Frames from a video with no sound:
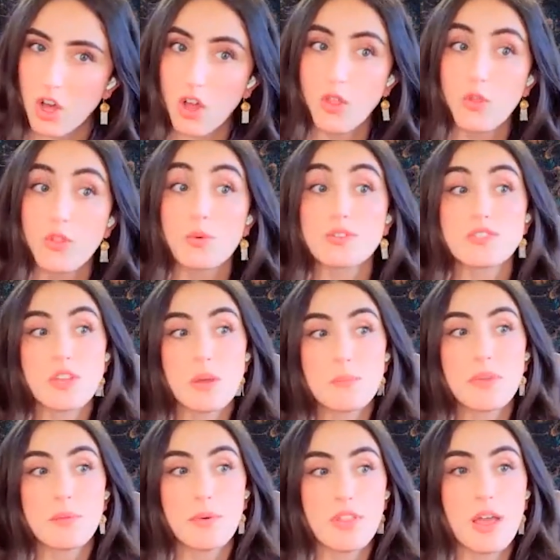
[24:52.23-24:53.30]
although there were some
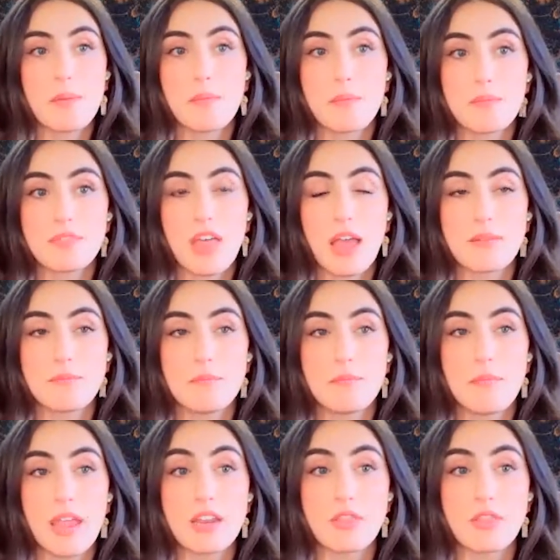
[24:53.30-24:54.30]
people that made